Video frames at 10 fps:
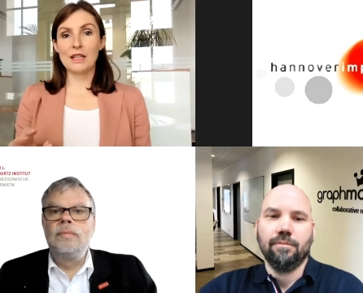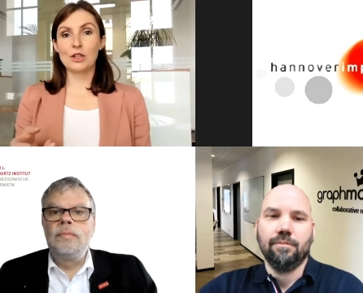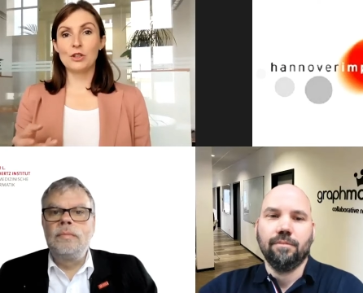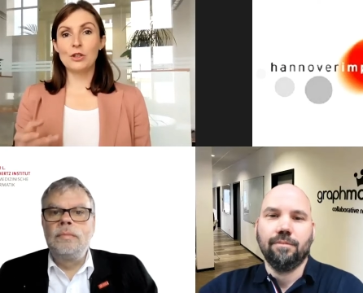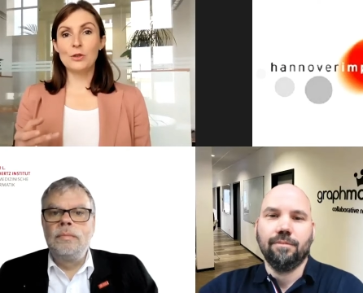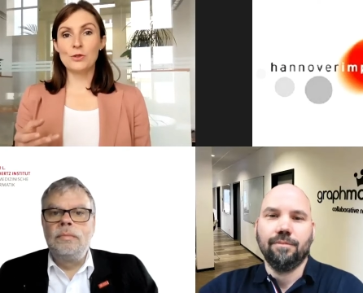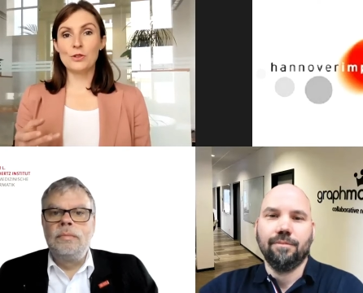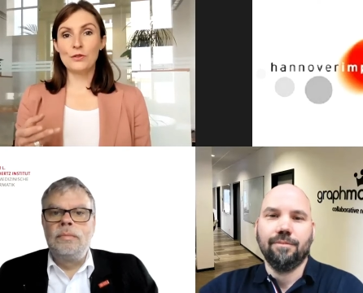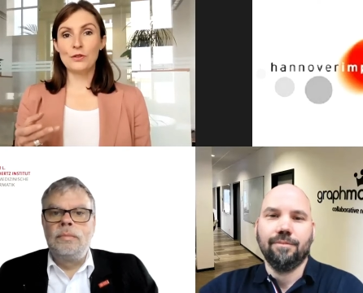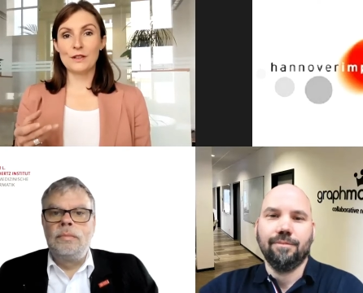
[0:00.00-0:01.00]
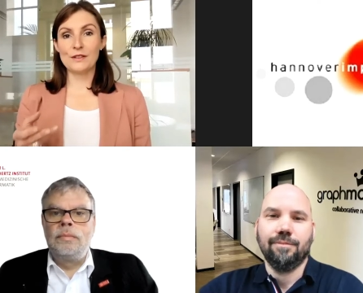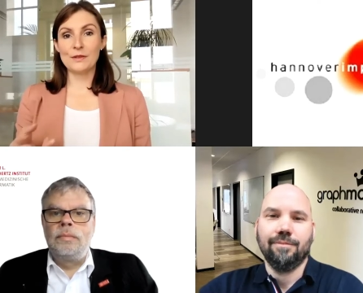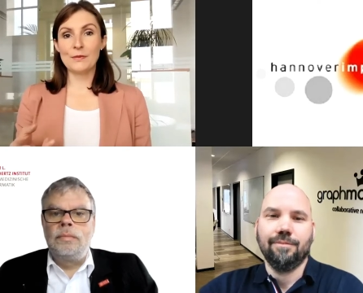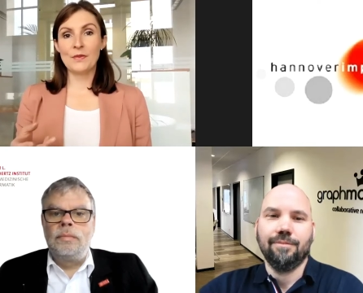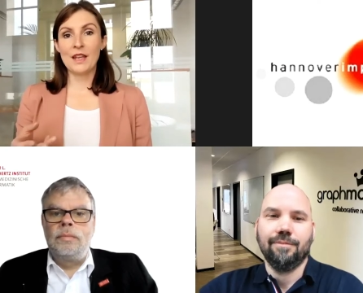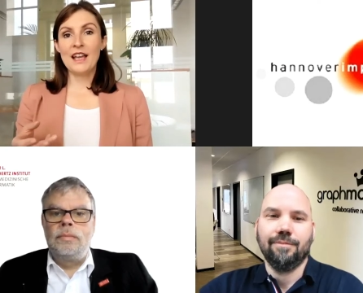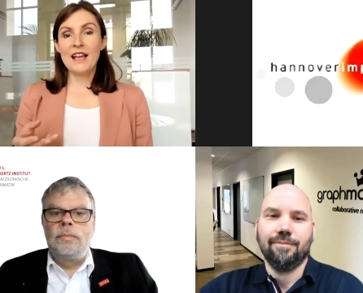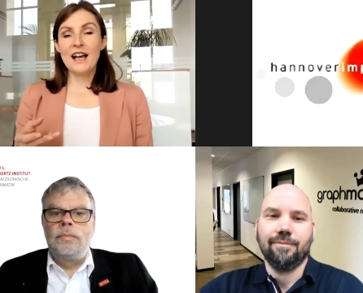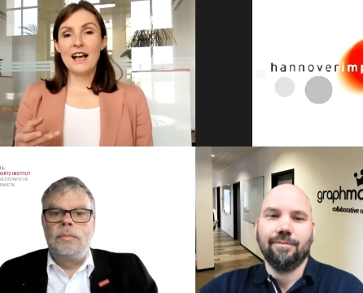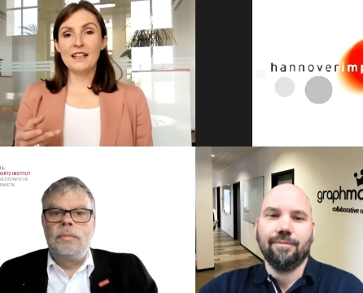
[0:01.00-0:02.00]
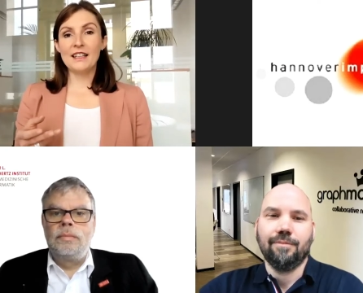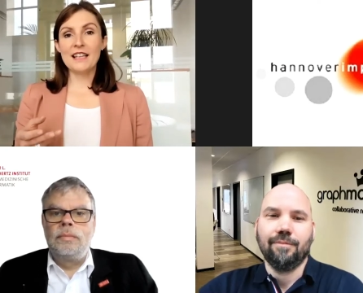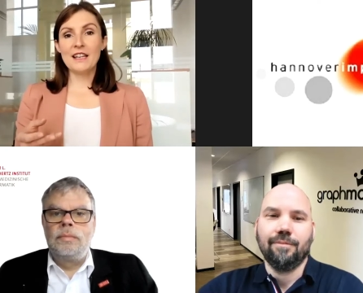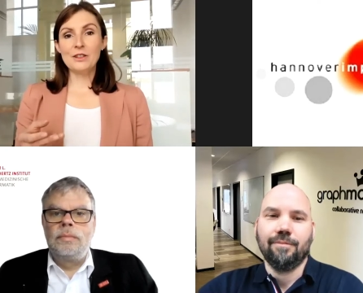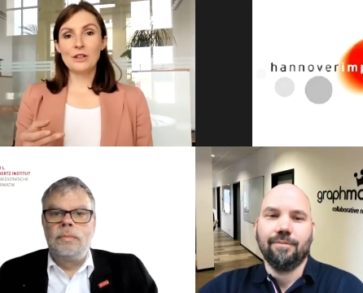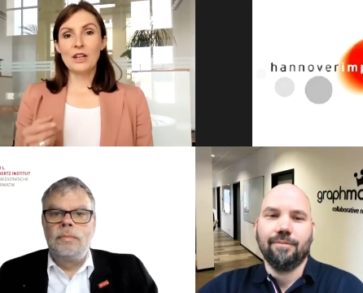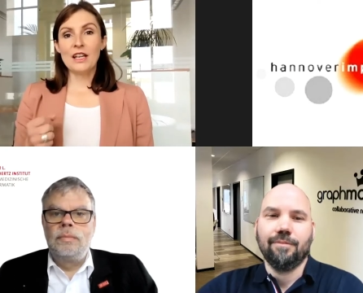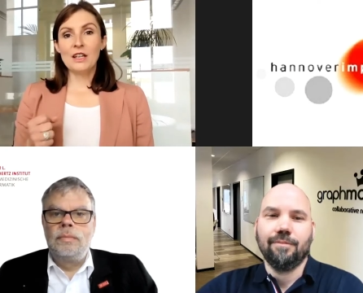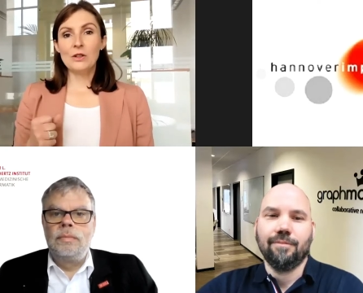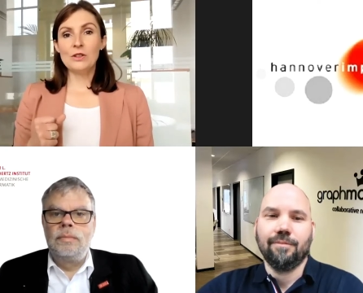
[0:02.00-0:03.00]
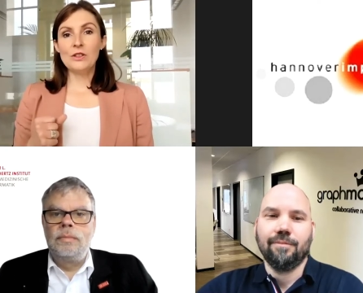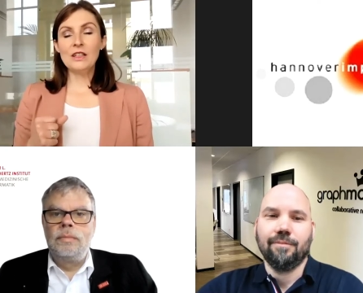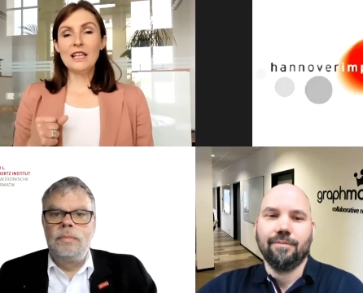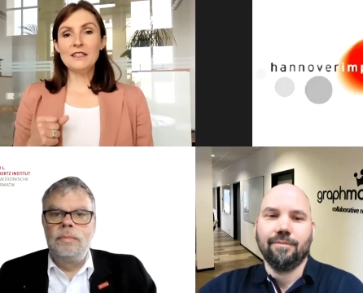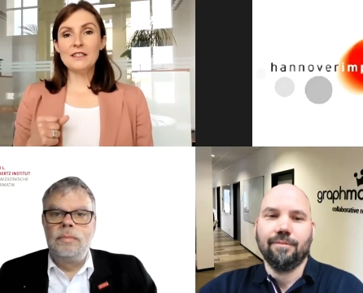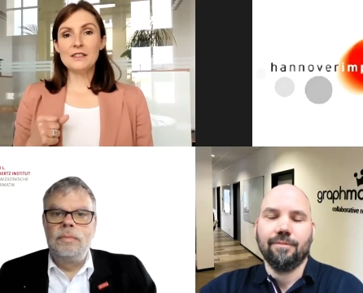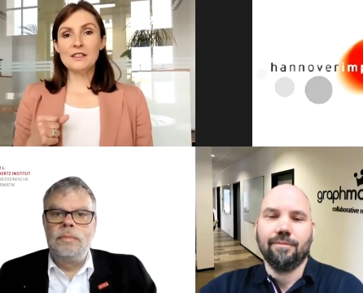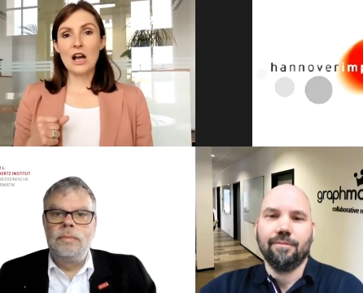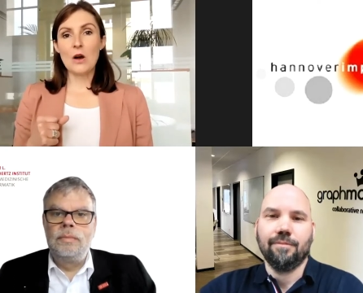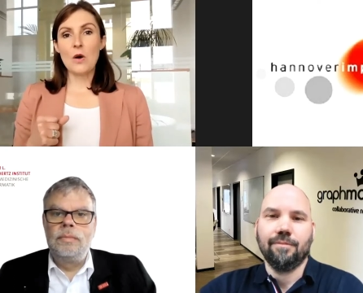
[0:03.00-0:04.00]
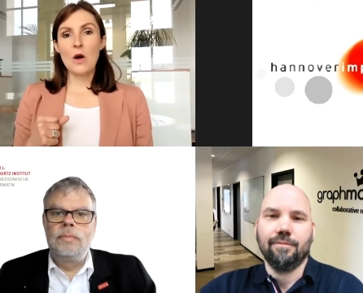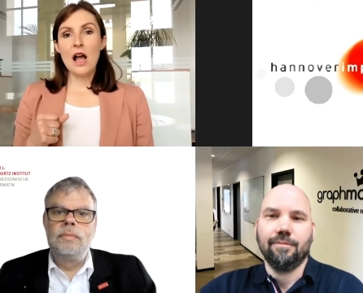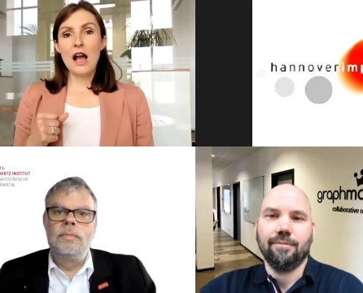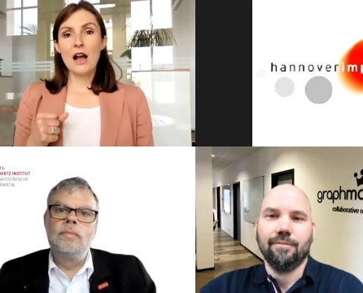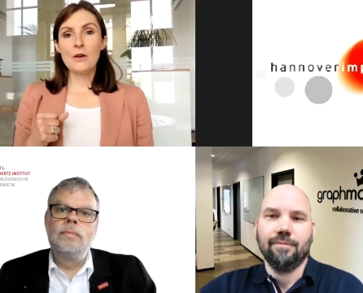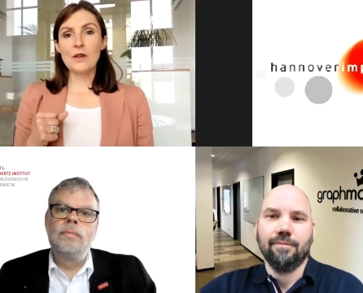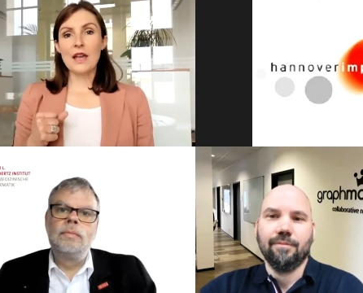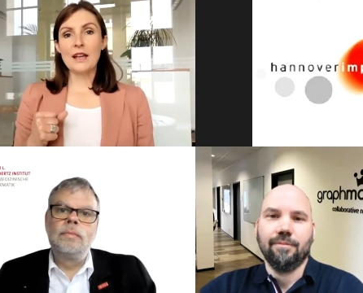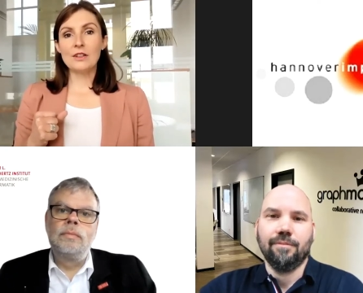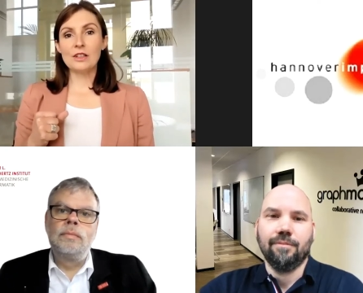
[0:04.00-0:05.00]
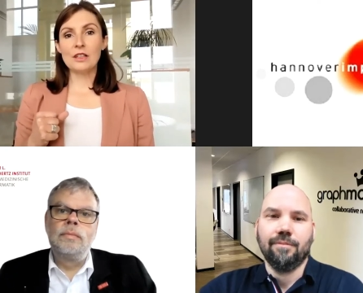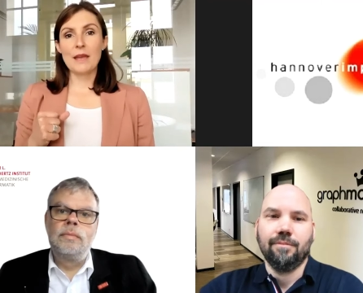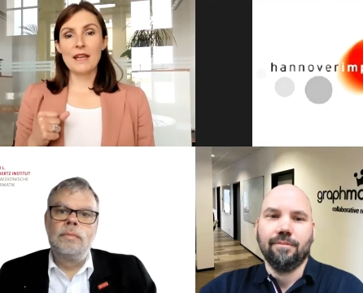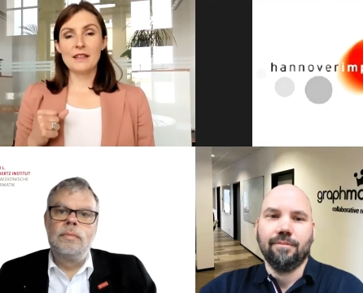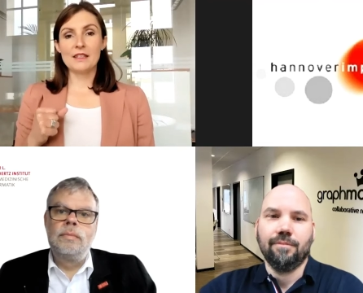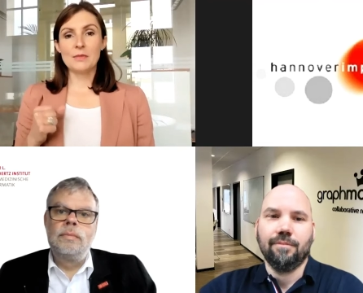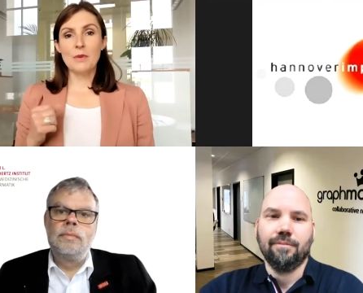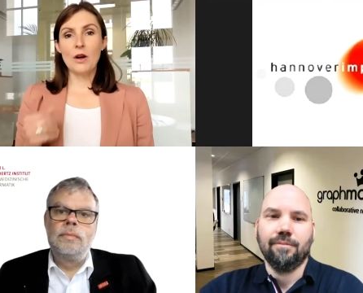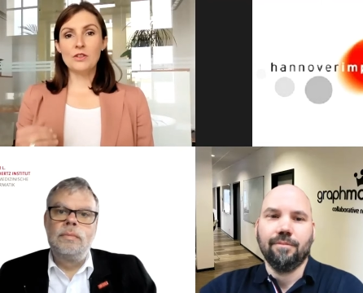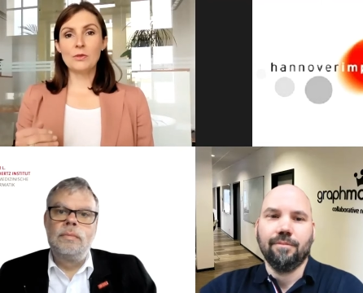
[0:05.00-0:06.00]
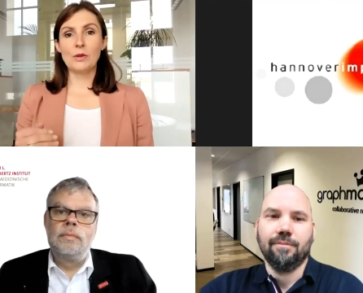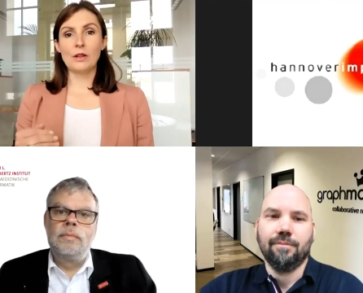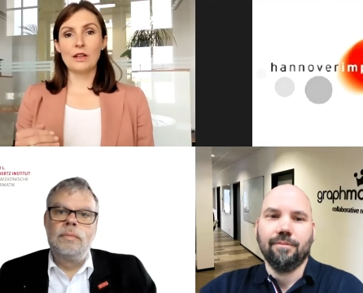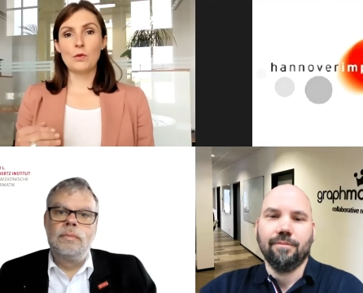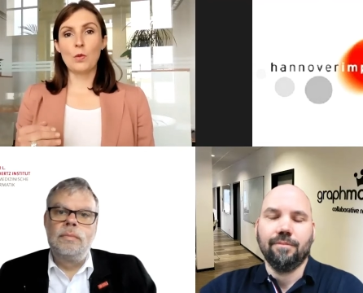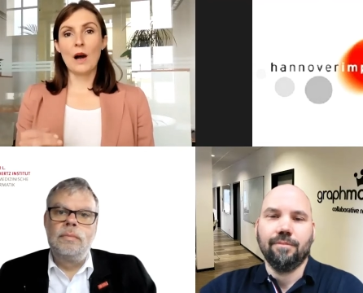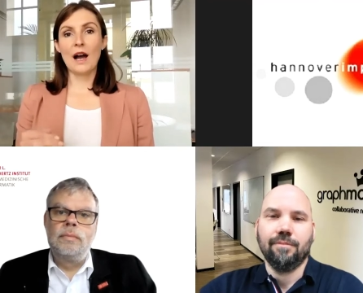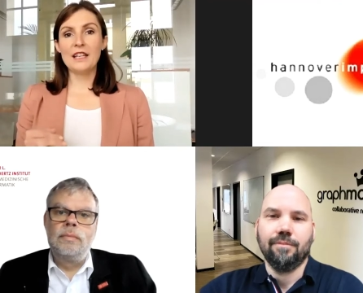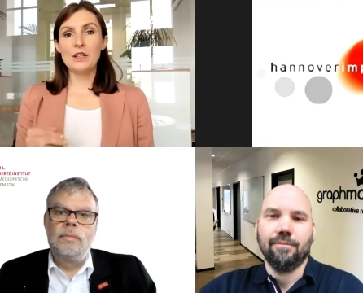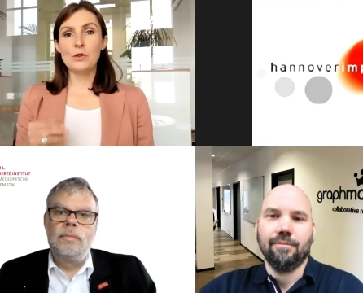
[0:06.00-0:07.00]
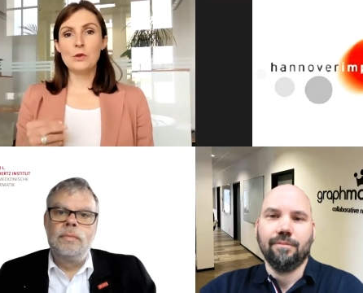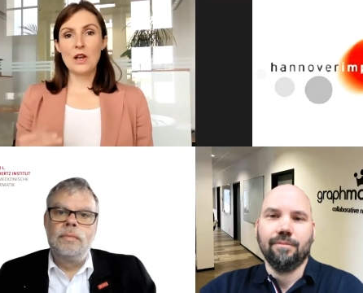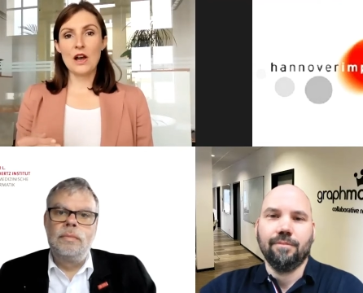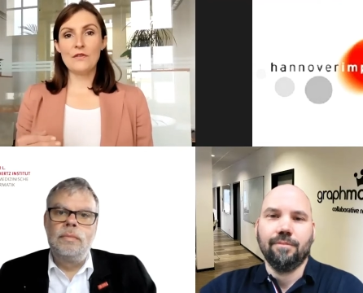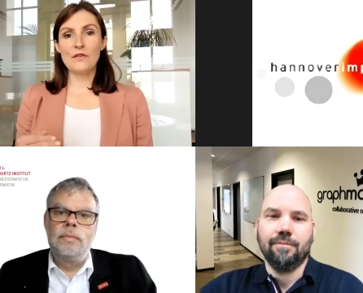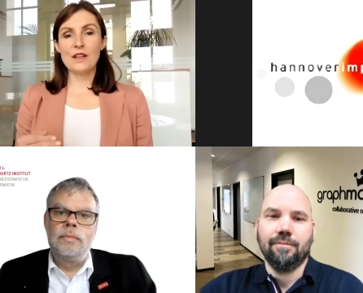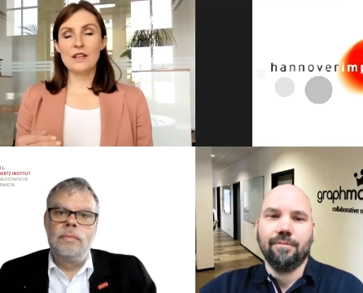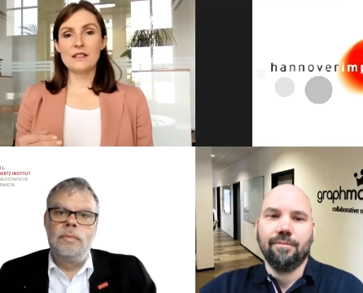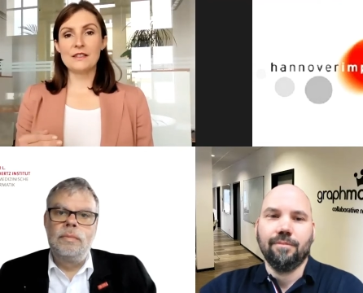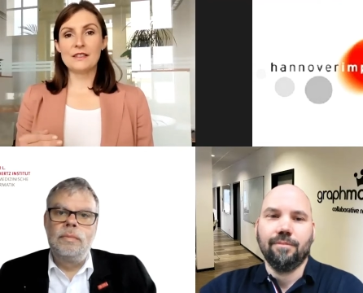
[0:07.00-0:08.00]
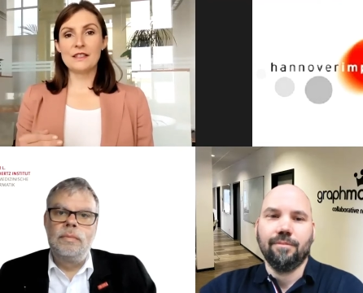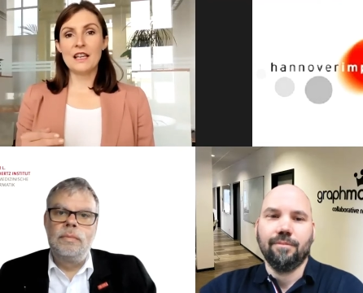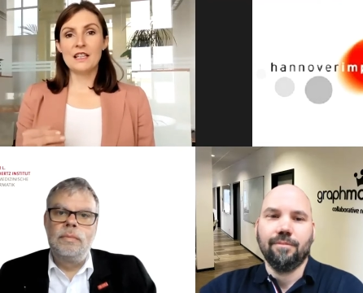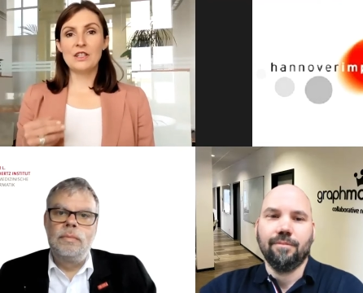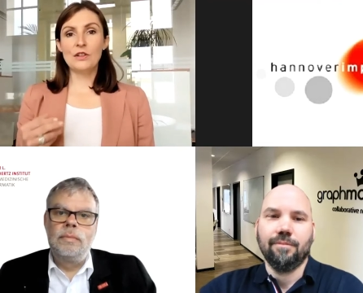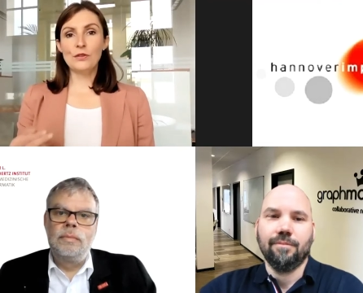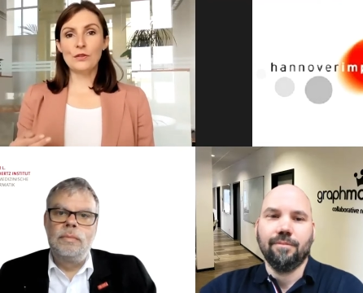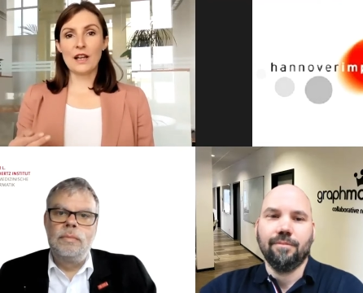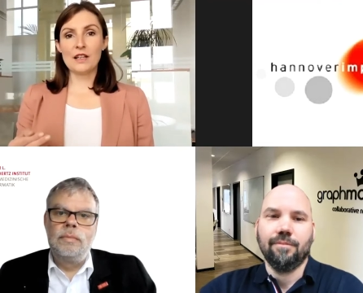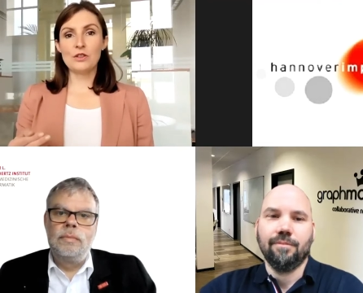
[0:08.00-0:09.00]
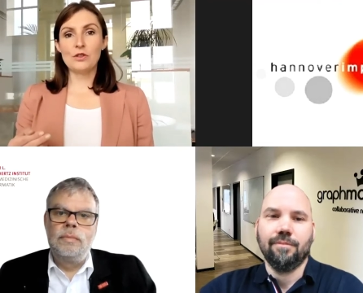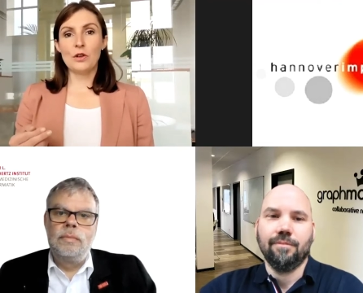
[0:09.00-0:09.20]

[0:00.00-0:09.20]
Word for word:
Speaker 1: a huge difference. Alexander, could you let us know how you actually make this possible and why Nunav is different